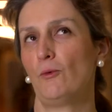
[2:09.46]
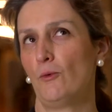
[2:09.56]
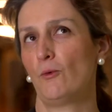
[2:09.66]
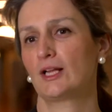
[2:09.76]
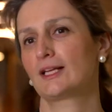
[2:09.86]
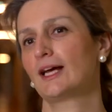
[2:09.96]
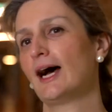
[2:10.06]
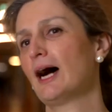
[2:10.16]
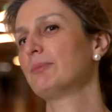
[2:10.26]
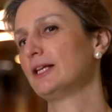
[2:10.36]
what can
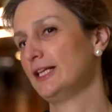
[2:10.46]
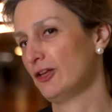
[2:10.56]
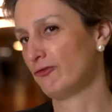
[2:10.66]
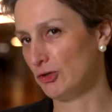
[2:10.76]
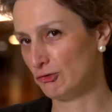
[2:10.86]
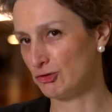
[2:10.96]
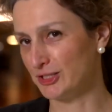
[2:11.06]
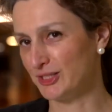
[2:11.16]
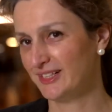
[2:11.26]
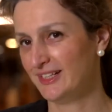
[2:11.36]
happen in the
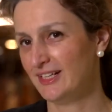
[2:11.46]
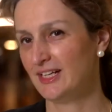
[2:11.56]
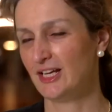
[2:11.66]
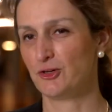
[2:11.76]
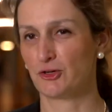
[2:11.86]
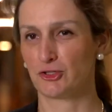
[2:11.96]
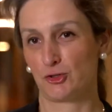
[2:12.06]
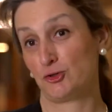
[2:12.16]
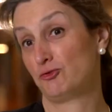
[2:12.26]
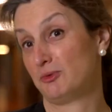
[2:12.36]
future in order
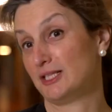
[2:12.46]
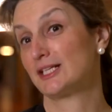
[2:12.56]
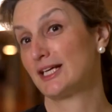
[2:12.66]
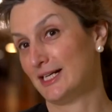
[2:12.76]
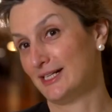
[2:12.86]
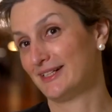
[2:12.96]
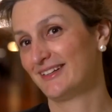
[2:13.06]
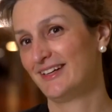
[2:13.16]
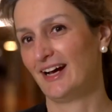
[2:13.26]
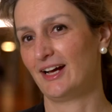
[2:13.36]
not to be scared
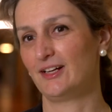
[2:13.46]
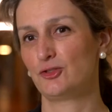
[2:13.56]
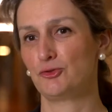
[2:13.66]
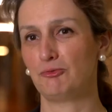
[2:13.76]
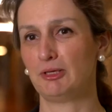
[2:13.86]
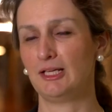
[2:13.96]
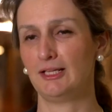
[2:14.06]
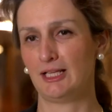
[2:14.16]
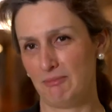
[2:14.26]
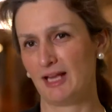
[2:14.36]
and to be
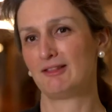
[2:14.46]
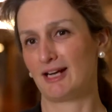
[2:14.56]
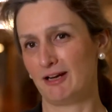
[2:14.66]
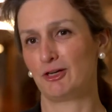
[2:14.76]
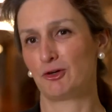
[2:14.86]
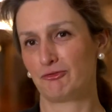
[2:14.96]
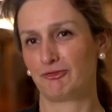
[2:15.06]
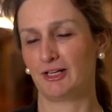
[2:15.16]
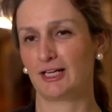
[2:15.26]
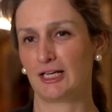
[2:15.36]
the main driver
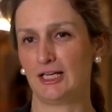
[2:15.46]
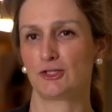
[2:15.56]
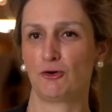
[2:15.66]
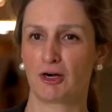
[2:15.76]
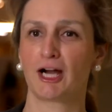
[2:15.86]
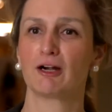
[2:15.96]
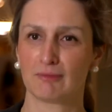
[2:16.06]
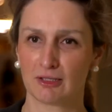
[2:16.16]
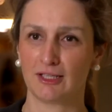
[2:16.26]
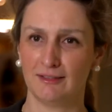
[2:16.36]
of his or her
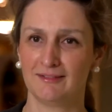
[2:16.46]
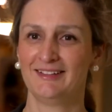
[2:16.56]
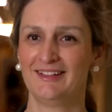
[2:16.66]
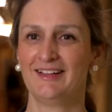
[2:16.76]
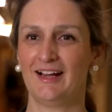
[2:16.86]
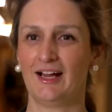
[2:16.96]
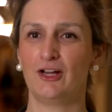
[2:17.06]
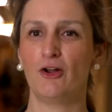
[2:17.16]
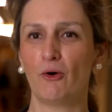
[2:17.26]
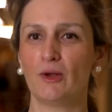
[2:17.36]
body
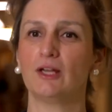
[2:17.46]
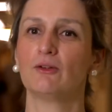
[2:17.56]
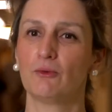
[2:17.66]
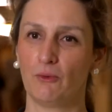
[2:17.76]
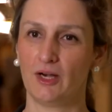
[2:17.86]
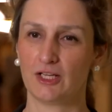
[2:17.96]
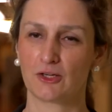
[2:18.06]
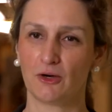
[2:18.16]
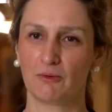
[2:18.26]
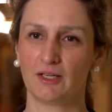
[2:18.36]
and knowing where it's
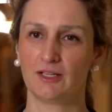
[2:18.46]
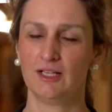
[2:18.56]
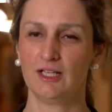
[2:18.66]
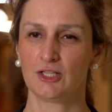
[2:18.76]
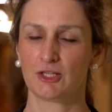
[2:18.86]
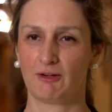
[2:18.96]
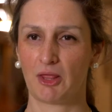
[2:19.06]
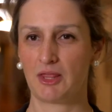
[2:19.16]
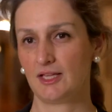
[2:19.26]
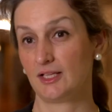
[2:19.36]
going. So I
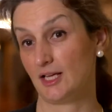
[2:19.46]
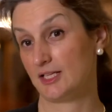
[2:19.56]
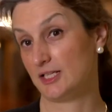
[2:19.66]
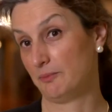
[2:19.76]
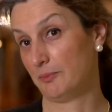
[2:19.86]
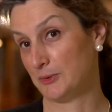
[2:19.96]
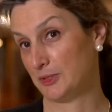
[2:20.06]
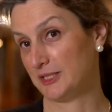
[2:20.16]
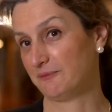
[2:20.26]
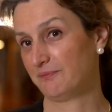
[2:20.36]
think that that's
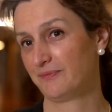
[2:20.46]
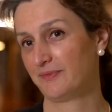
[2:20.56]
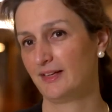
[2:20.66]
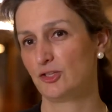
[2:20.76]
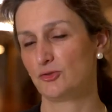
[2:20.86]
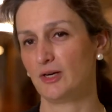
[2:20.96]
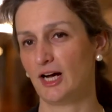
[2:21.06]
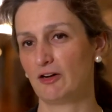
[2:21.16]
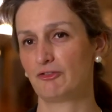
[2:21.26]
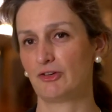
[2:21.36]
important, to
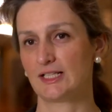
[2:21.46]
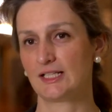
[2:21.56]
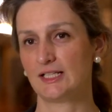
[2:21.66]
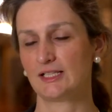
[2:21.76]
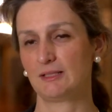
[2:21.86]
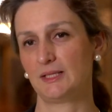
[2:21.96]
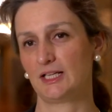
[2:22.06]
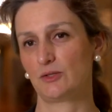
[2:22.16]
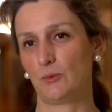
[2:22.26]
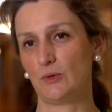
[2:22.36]
have a system
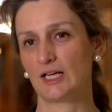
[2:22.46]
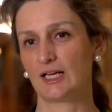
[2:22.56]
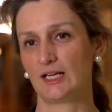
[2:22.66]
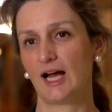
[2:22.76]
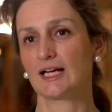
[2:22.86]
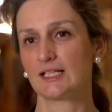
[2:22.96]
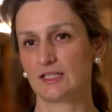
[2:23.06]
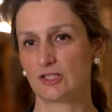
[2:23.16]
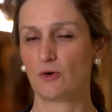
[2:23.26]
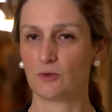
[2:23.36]
that we can
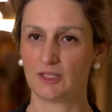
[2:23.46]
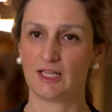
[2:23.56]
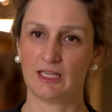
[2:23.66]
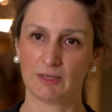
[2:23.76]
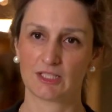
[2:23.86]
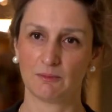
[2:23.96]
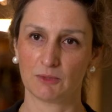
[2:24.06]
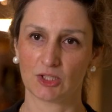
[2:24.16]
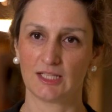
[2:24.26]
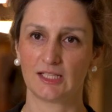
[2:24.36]
access all the imaging
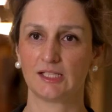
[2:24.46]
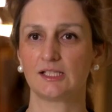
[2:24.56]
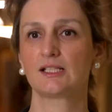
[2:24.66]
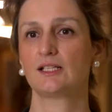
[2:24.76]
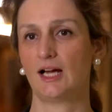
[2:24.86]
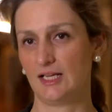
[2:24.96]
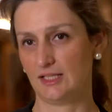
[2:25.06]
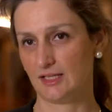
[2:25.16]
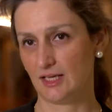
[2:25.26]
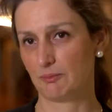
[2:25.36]
modalities and
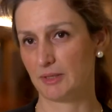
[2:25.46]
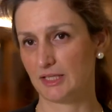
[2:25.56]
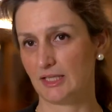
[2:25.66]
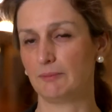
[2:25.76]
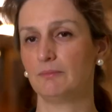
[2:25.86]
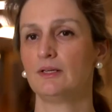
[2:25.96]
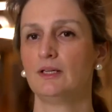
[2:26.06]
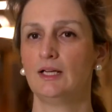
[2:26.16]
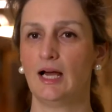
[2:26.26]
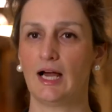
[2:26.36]
interpret them
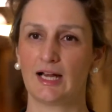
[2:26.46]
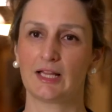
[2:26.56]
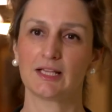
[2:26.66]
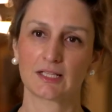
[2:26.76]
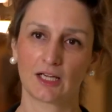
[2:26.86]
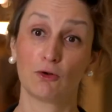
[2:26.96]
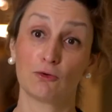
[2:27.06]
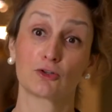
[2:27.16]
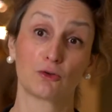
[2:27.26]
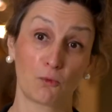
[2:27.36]
and understand
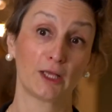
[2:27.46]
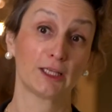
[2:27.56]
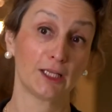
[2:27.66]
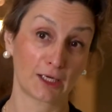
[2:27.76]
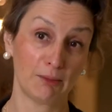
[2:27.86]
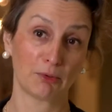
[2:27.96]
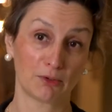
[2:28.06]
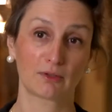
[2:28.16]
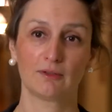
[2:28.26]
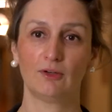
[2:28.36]
also what the
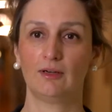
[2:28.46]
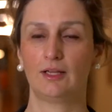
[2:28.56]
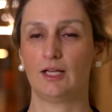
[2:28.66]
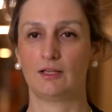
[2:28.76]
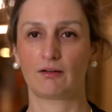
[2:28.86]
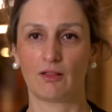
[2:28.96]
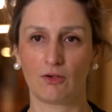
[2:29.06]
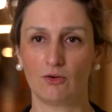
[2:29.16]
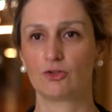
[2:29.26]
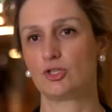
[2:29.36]
report that the
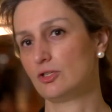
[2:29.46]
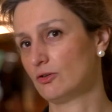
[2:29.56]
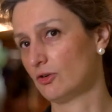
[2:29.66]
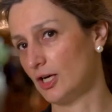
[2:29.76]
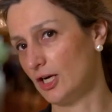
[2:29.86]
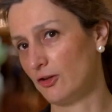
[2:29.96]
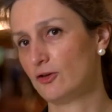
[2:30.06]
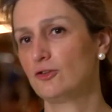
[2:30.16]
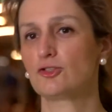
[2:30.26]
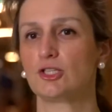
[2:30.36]
radiologist or the
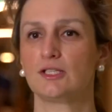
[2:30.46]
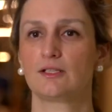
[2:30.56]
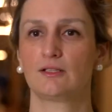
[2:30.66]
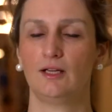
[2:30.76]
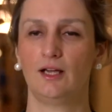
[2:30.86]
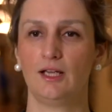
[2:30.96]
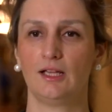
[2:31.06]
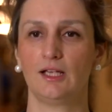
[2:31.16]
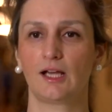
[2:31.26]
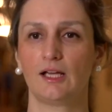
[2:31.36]
cardiologist
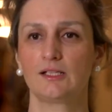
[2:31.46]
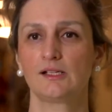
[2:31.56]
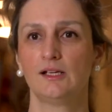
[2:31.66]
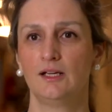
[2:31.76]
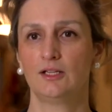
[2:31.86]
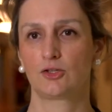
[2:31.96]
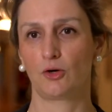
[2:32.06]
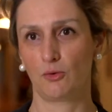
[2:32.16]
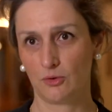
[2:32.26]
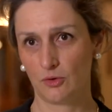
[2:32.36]
indicates.
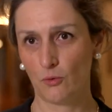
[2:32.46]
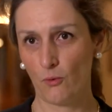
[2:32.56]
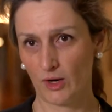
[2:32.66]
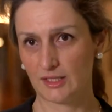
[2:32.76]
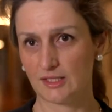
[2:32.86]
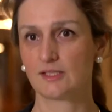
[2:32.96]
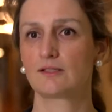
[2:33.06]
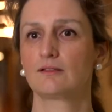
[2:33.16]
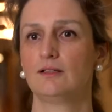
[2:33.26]
So what is